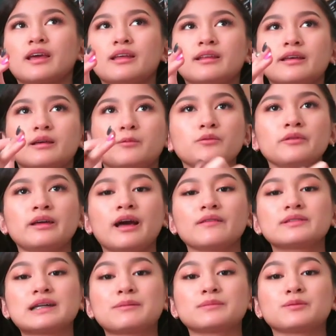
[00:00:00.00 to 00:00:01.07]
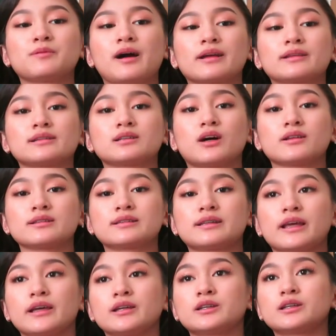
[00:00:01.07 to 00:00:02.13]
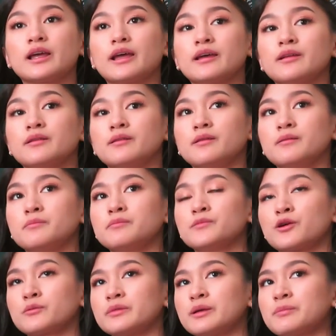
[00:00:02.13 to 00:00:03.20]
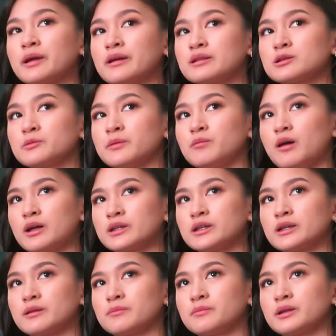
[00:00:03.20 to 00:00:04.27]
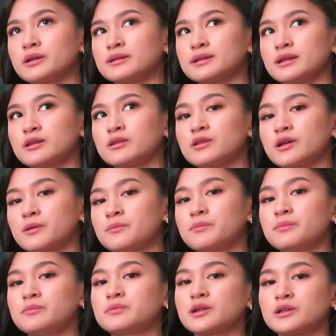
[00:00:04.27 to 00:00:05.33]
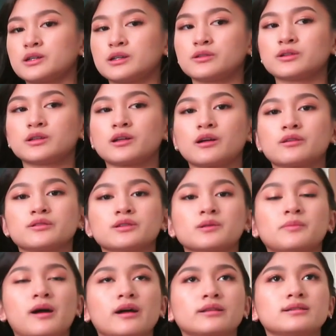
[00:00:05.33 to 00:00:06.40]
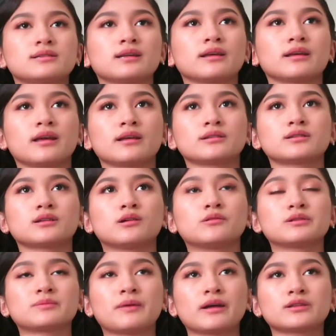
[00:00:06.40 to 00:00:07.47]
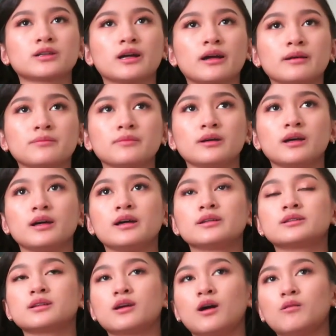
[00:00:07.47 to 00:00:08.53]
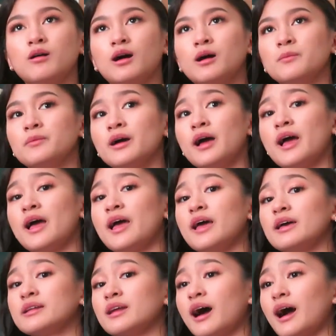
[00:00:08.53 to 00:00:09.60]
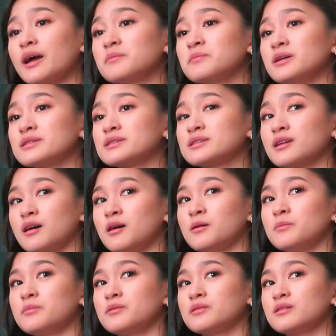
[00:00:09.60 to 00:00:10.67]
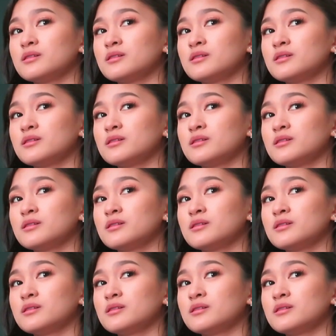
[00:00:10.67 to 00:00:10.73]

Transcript: and like we have time to stage and normally parents will be watching because like their their children are also practicing and so it was my time to go up and I messed up